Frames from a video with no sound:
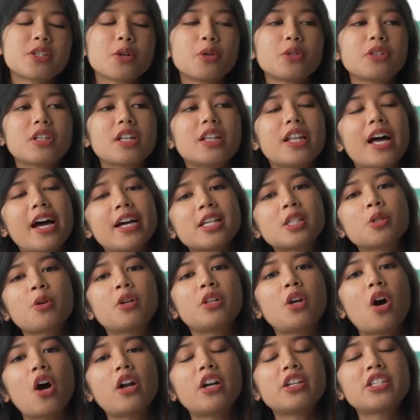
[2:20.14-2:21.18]
So the last
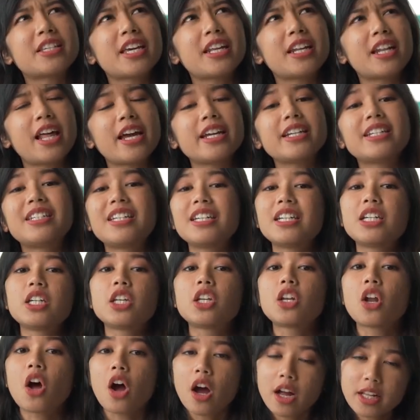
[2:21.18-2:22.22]
one, the Honor 10 Lite, did
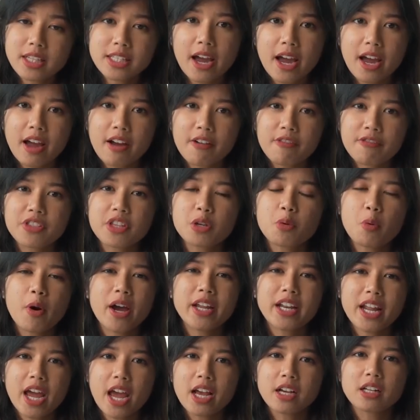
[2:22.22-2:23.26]
not have the
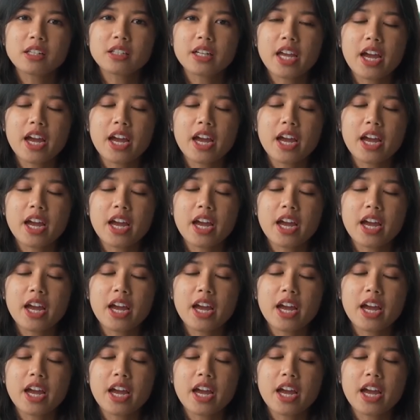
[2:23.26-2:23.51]
wide angle